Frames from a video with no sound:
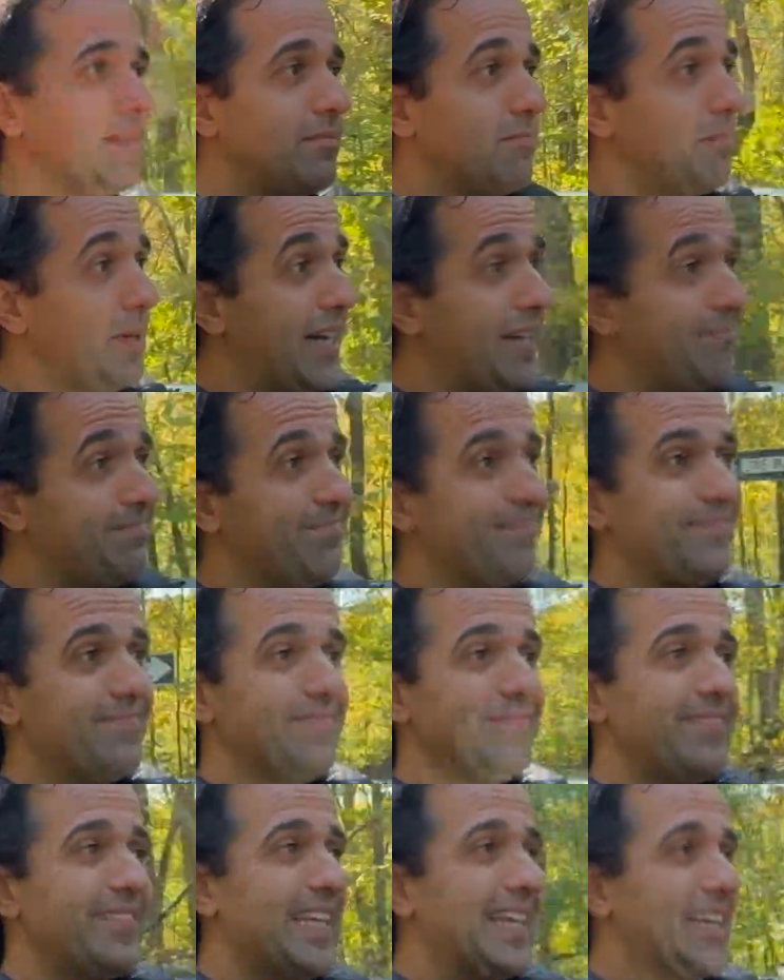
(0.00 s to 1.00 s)
But
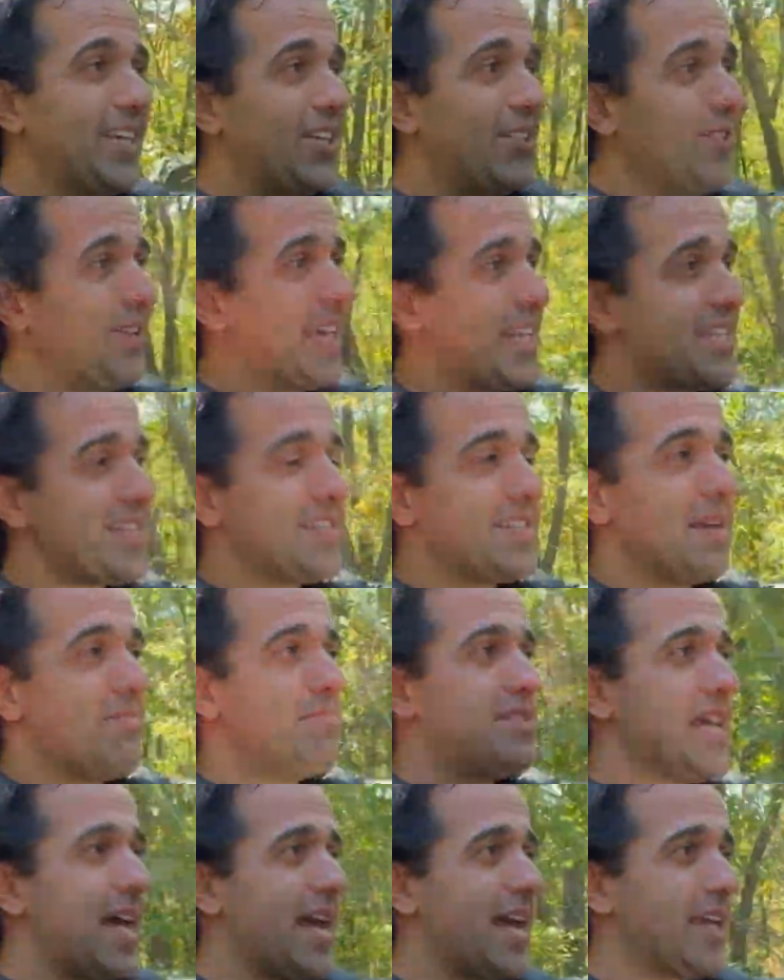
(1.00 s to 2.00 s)
you don't get the same
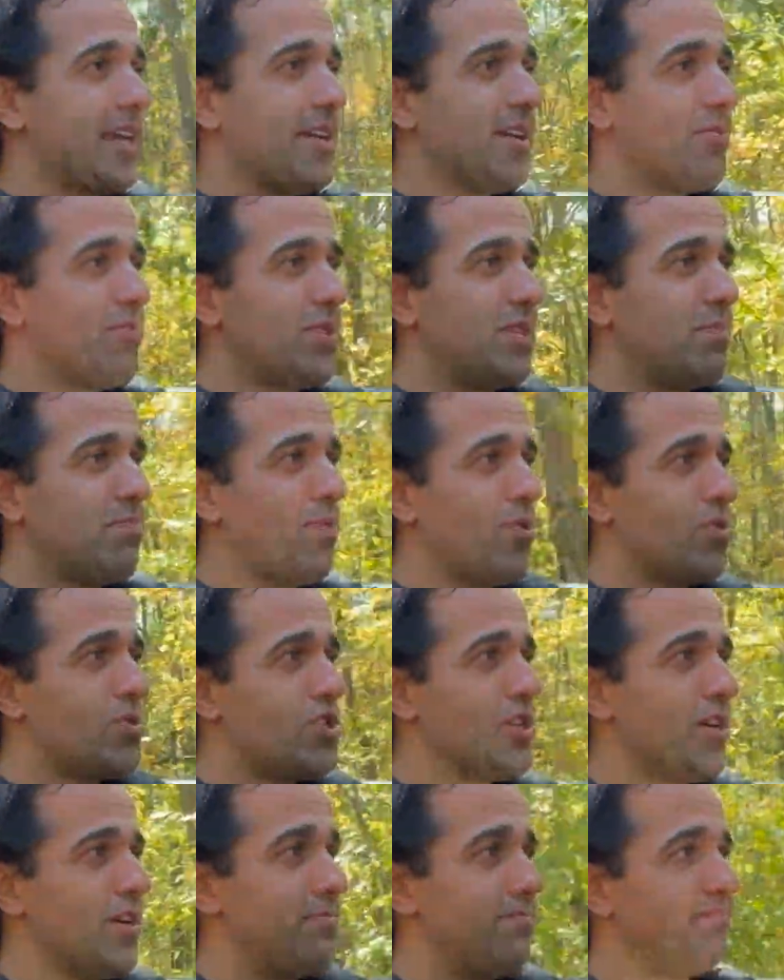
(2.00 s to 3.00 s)
tech with the
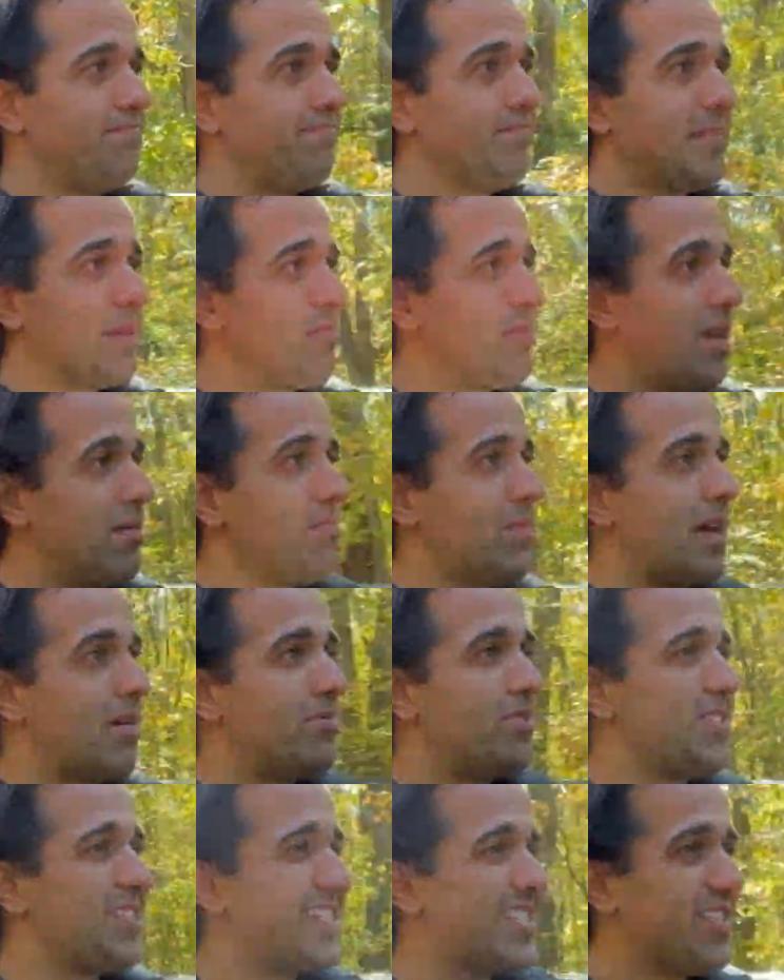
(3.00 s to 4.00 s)
Porsche.
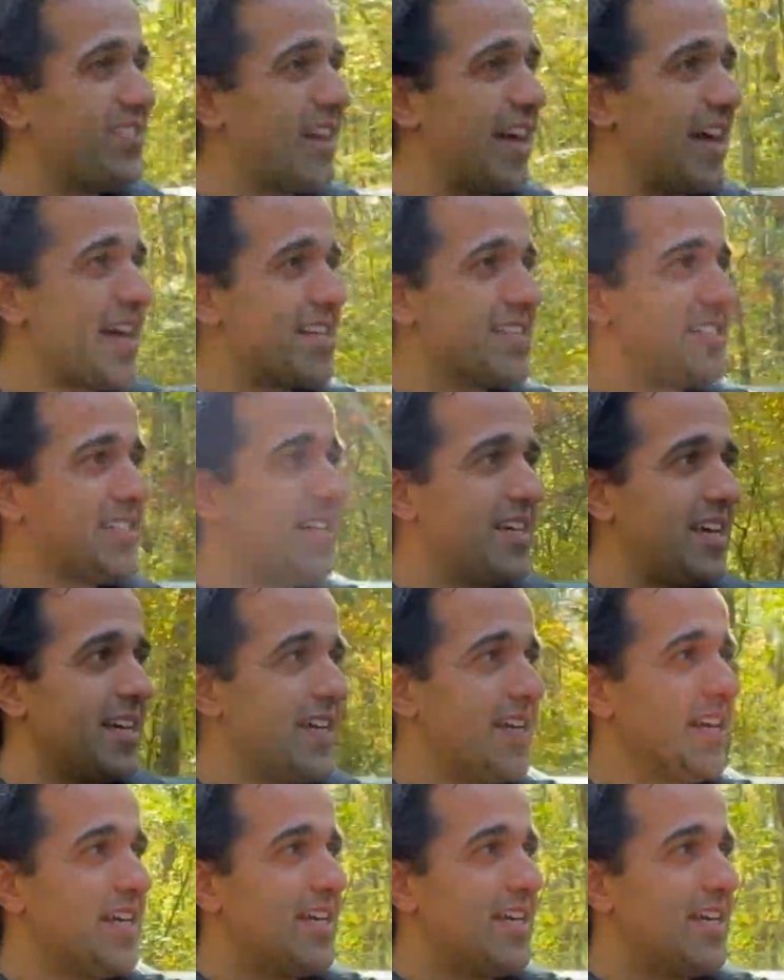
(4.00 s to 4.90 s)
BMW still has the